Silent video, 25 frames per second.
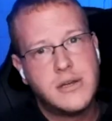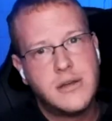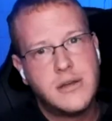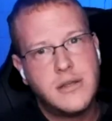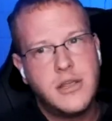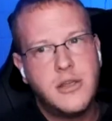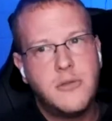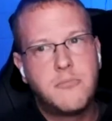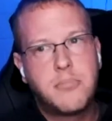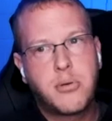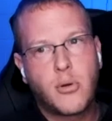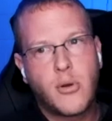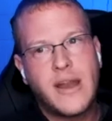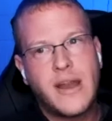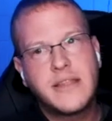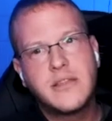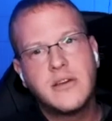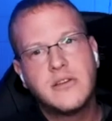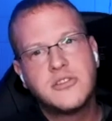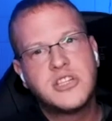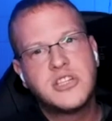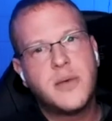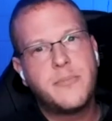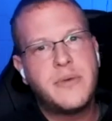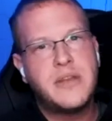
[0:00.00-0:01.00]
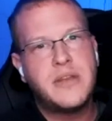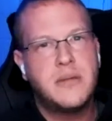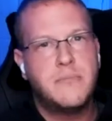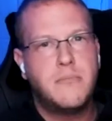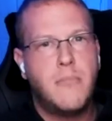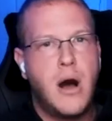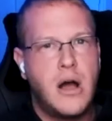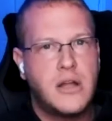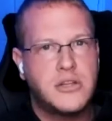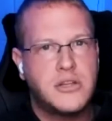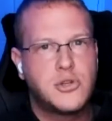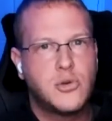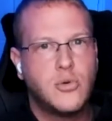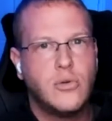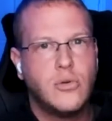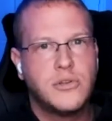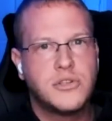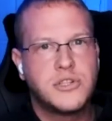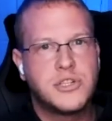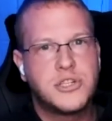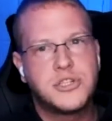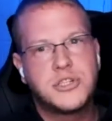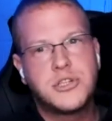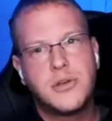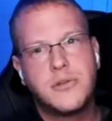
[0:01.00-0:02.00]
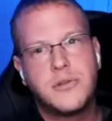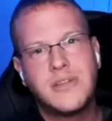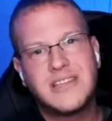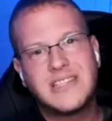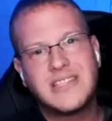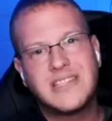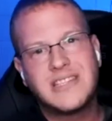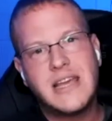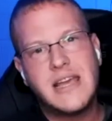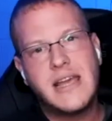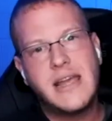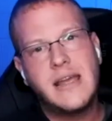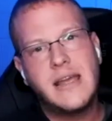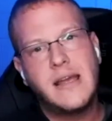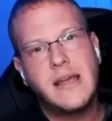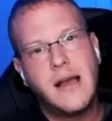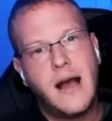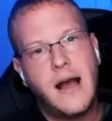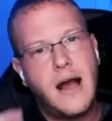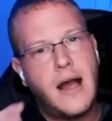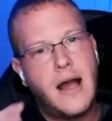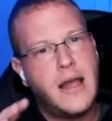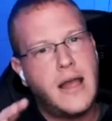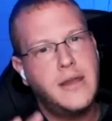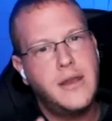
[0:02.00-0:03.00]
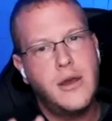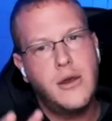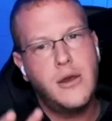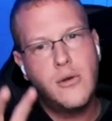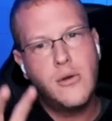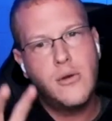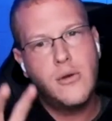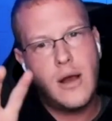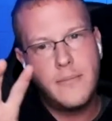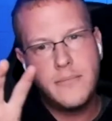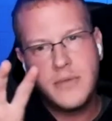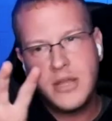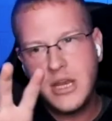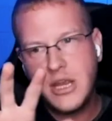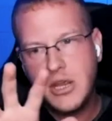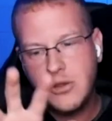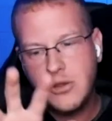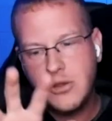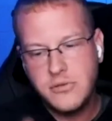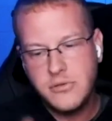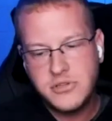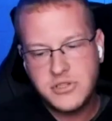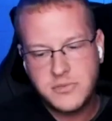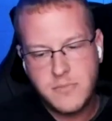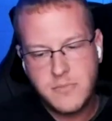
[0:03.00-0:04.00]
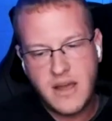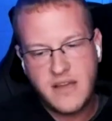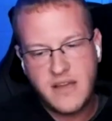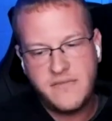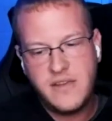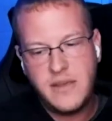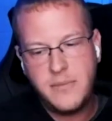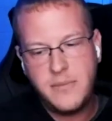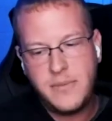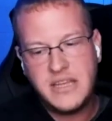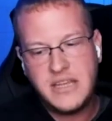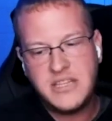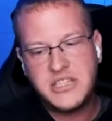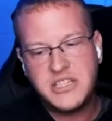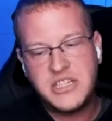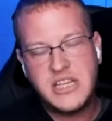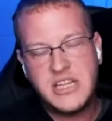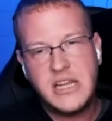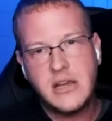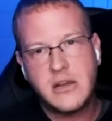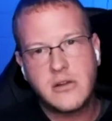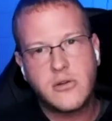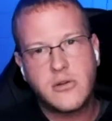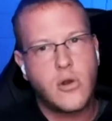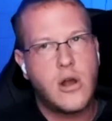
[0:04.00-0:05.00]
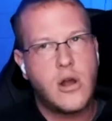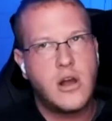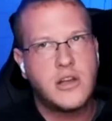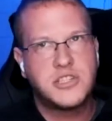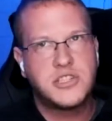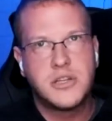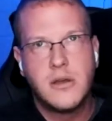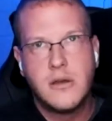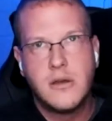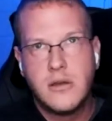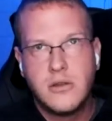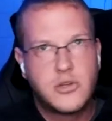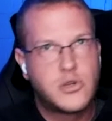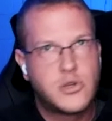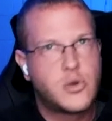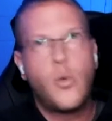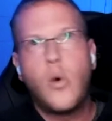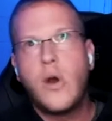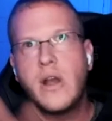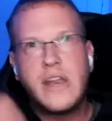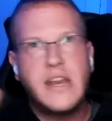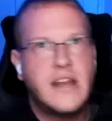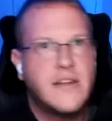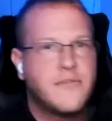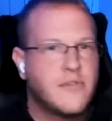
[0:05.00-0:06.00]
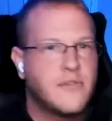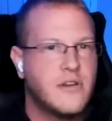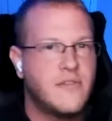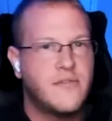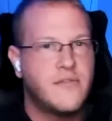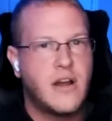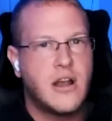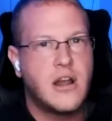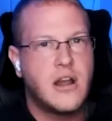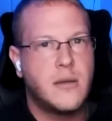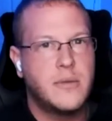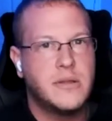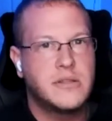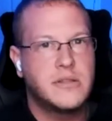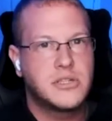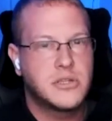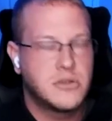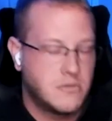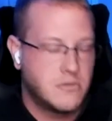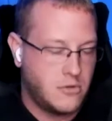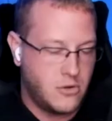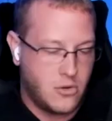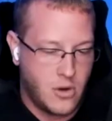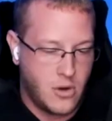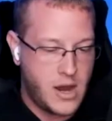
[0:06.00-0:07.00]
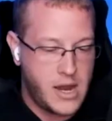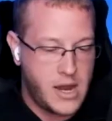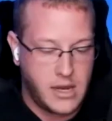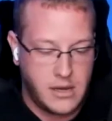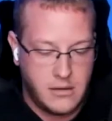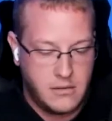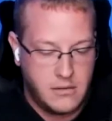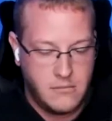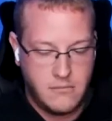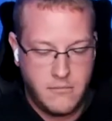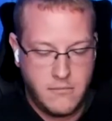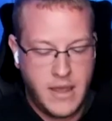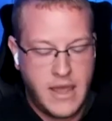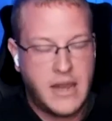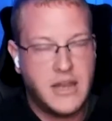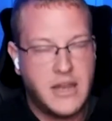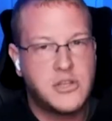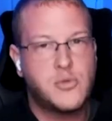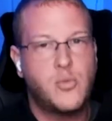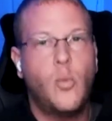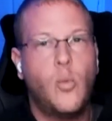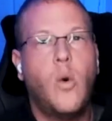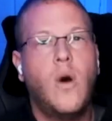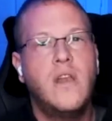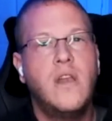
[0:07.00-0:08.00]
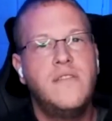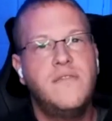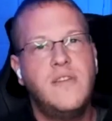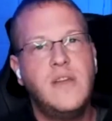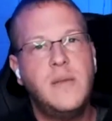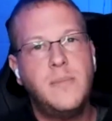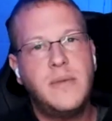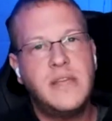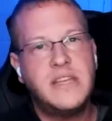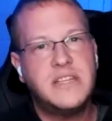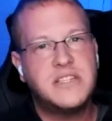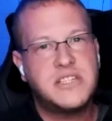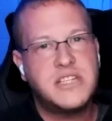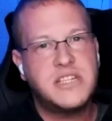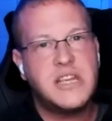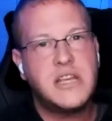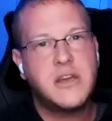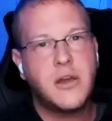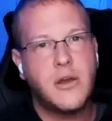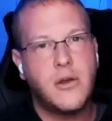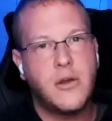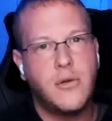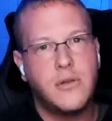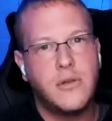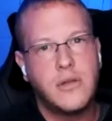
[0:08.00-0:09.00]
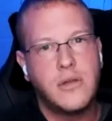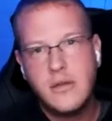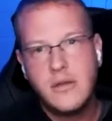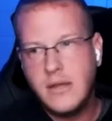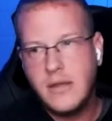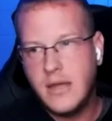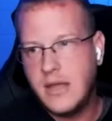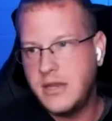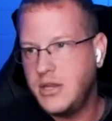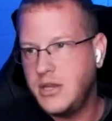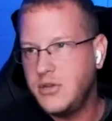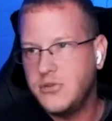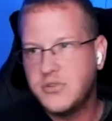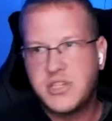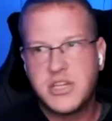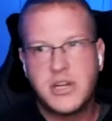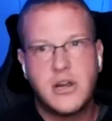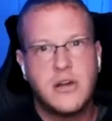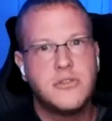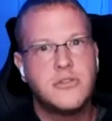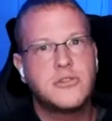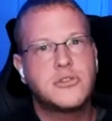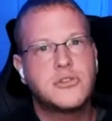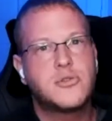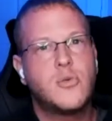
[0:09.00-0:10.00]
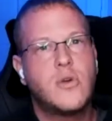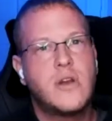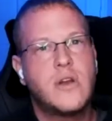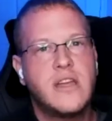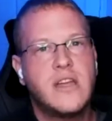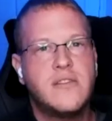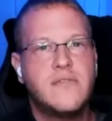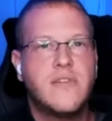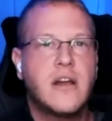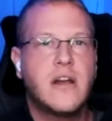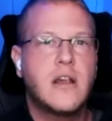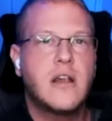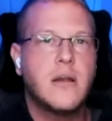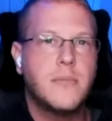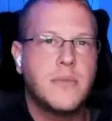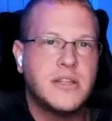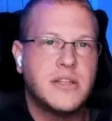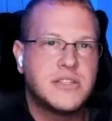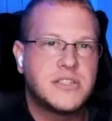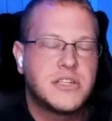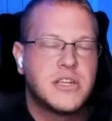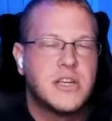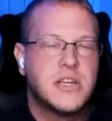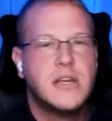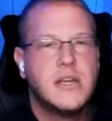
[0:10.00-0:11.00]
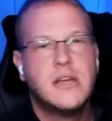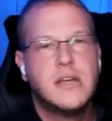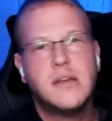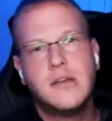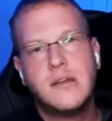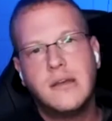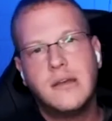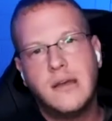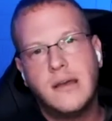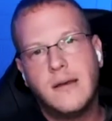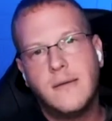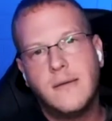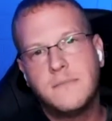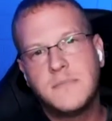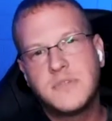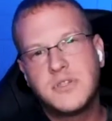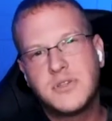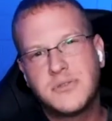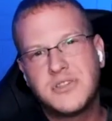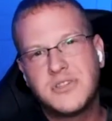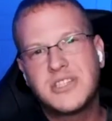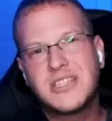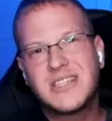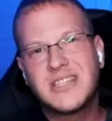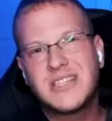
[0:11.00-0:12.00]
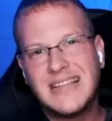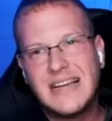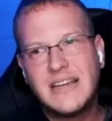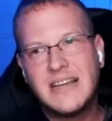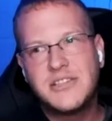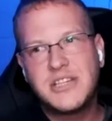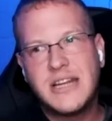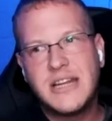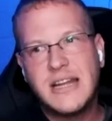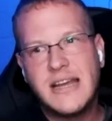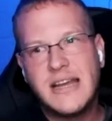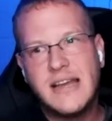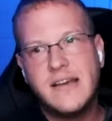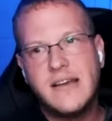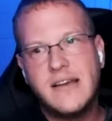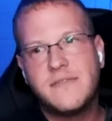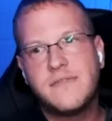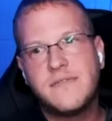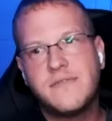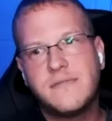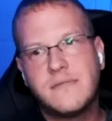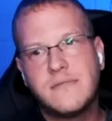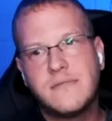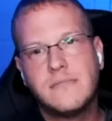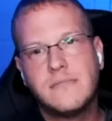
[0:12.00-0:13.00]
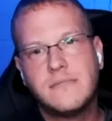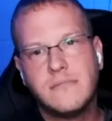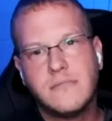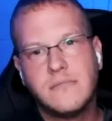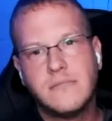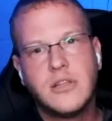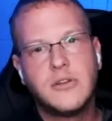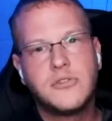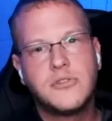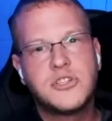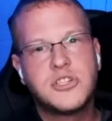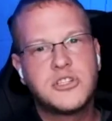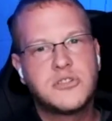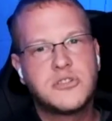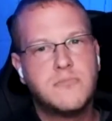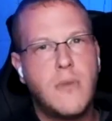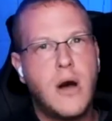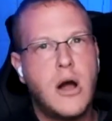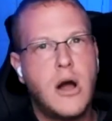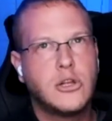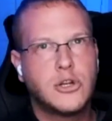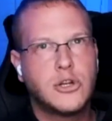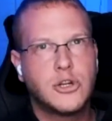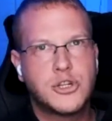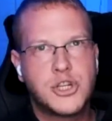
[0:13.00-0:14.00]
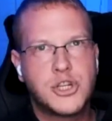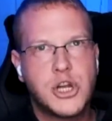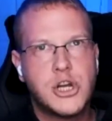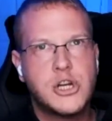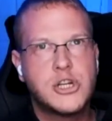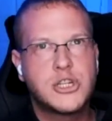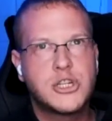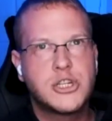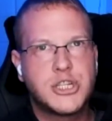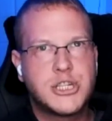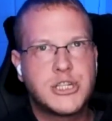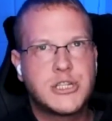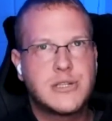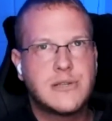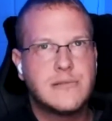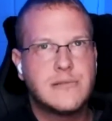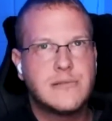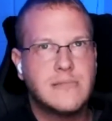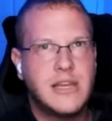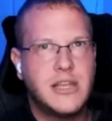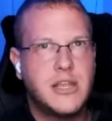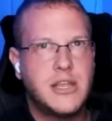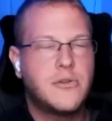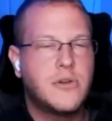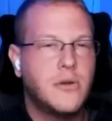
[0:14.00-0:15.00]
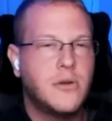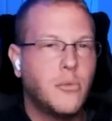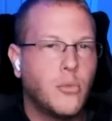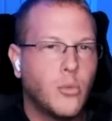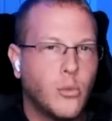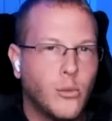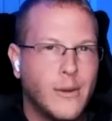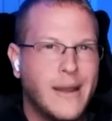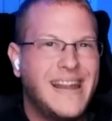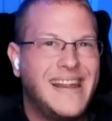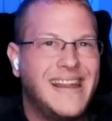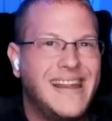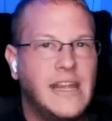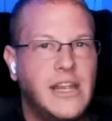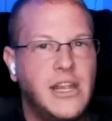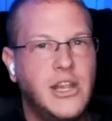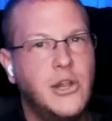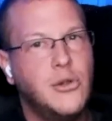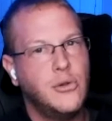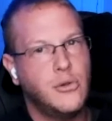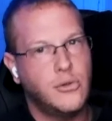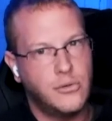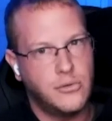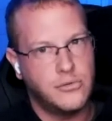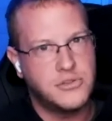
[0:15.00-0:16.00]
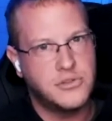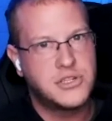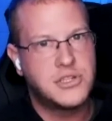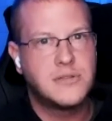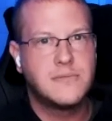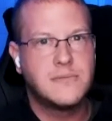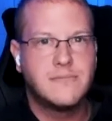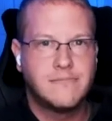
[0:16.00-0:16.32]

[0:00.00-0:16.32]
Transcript: you break those up into modules so that say I know I'm going to use my VPC across 20 different environments. Great, manage one VPC code and use it on those 20 environments. Um, so it just allows you to have little smaller chunks that you can reuse